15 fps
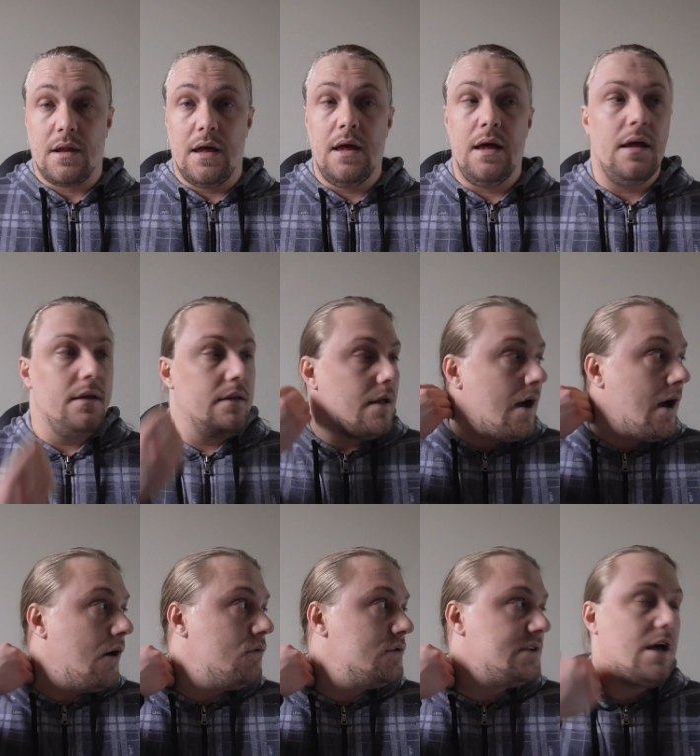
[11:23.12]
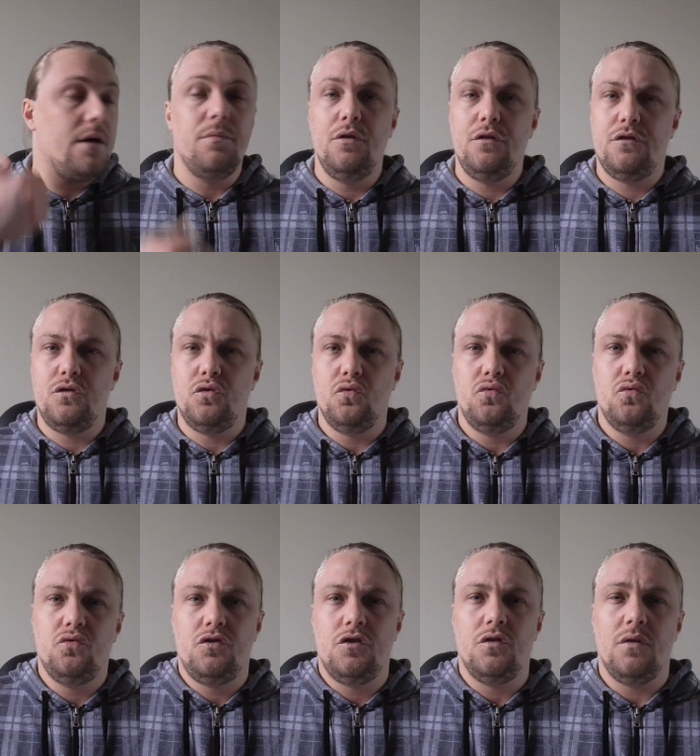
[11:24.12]
And I was able
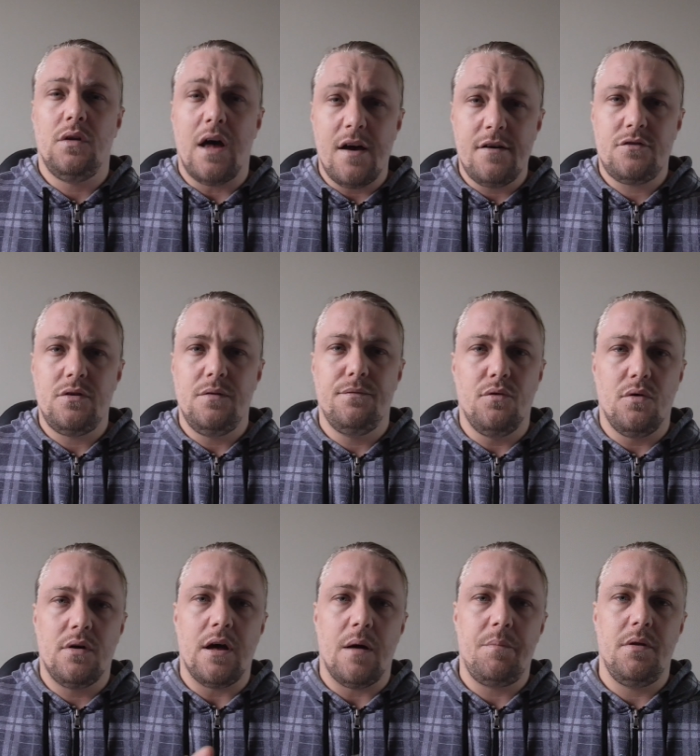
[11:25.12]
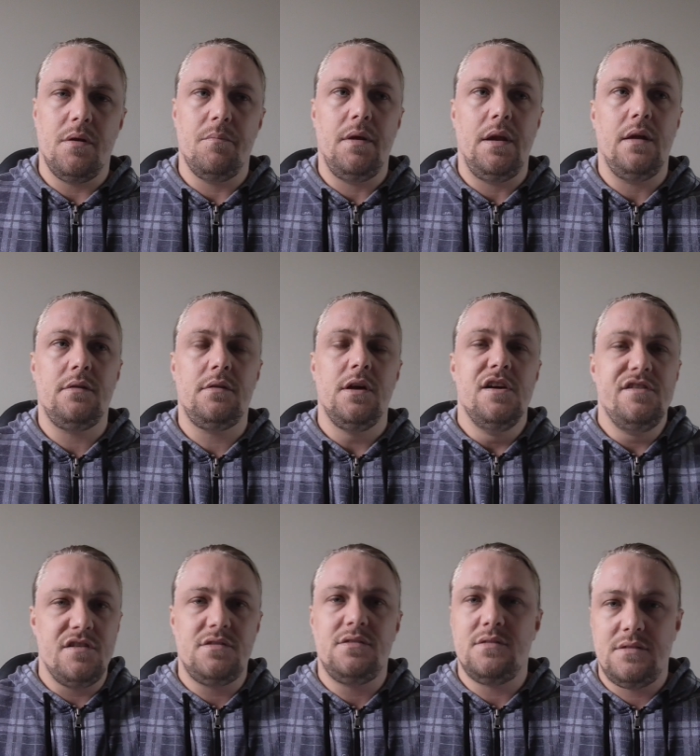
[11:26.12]
to live stream for a couple of minutes
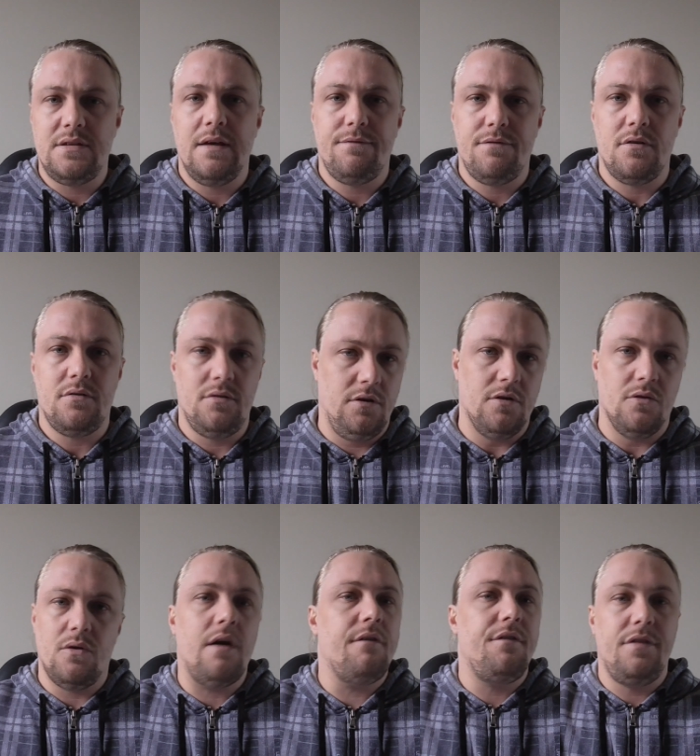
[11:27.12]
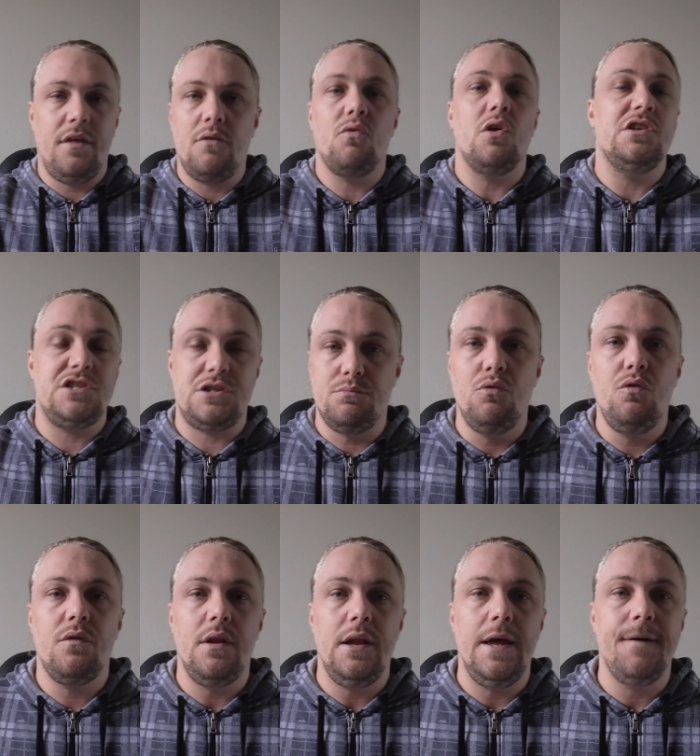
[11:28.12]
just to see if it, you know, everything runs
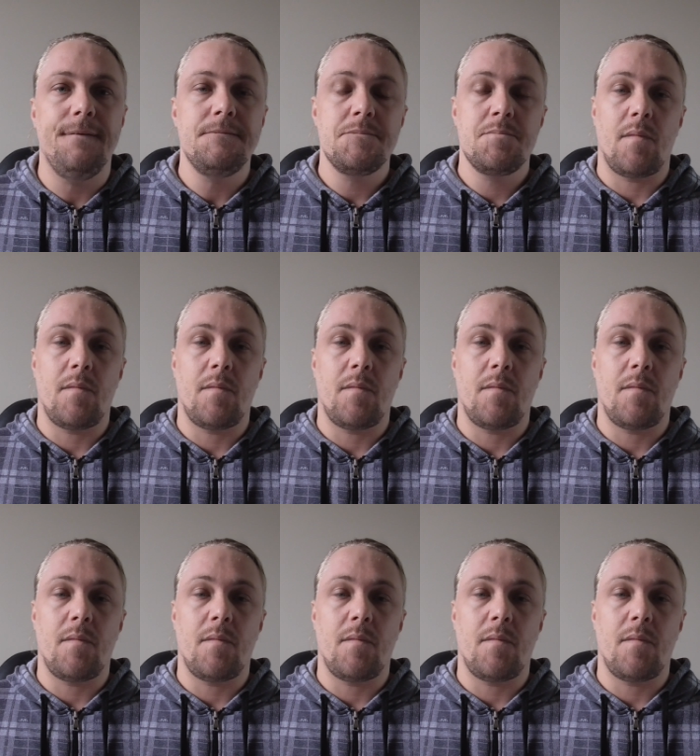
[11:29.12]
smoothly.